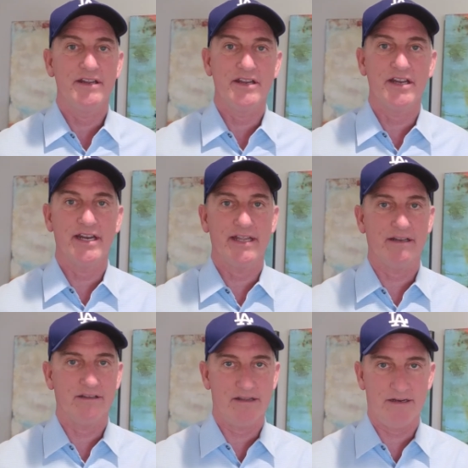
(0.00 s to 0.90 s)
you're gonna get
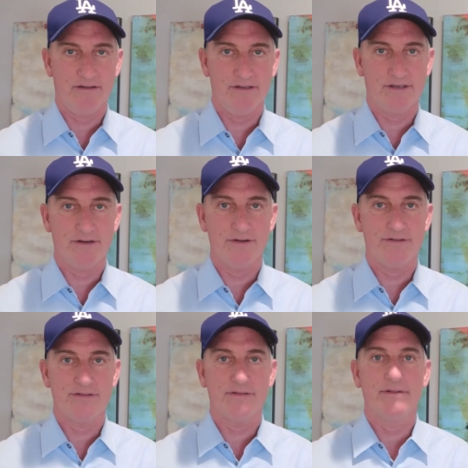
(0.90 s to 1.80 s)
a lot of
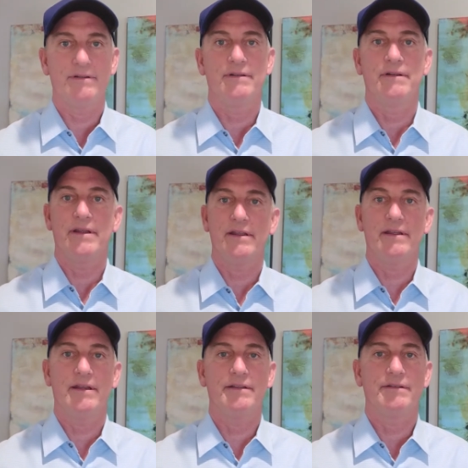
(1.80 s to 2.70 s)
lookers
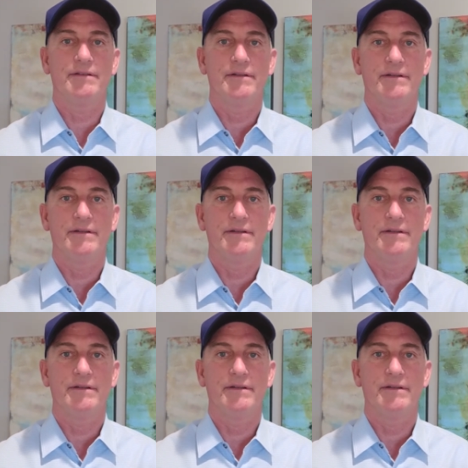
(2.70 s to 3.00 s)
and